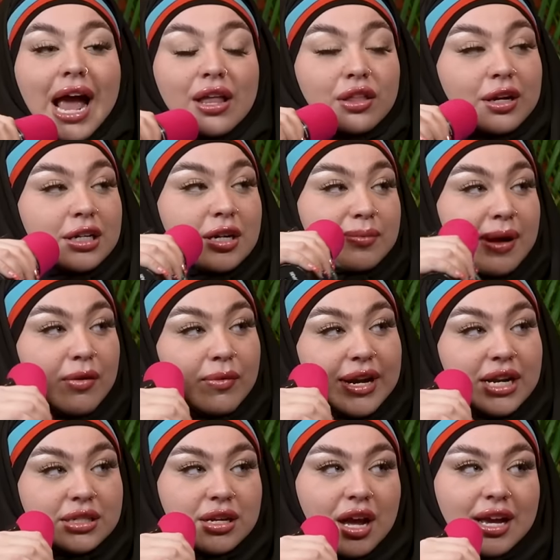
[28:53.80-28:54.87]
I learned about what
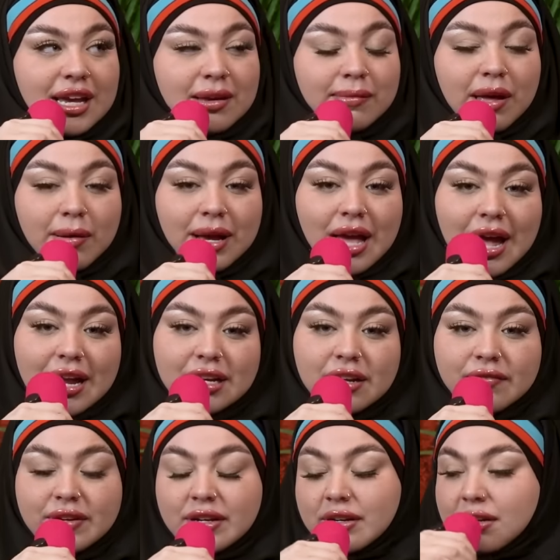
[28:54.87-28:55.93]
you're talking about kind
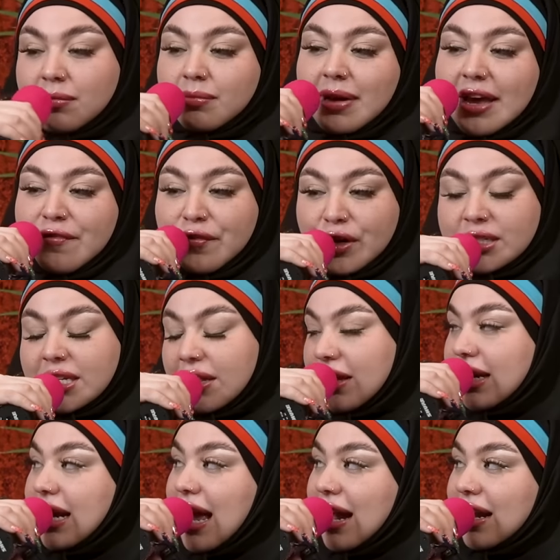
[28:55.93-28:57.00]
of in my
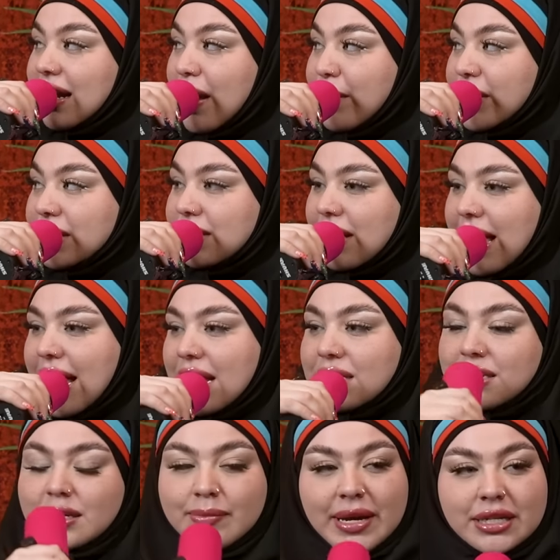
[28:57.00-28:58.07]
fertility economics
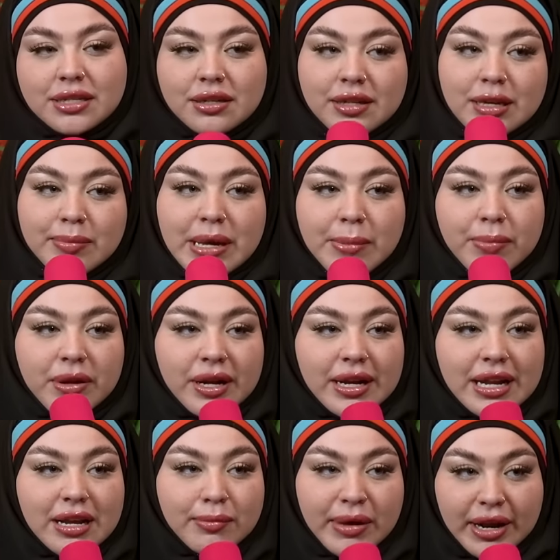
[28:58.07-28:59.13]
class. Basically, people are
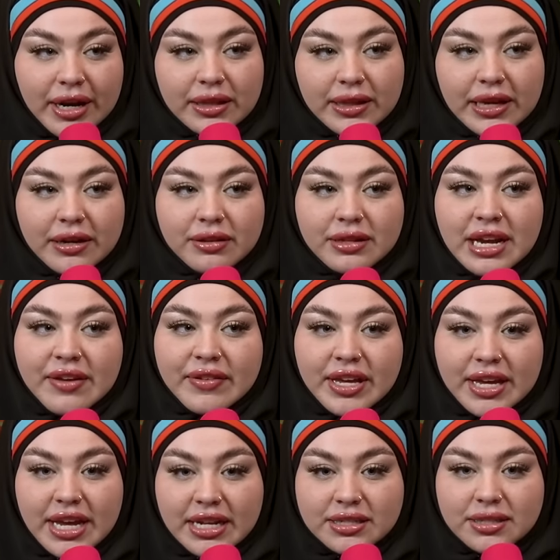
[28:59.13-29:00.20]
getting married later. They're having
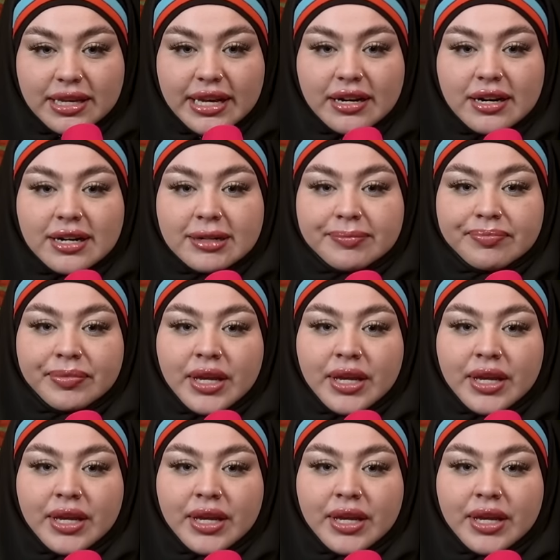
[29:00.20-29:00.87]
kids later.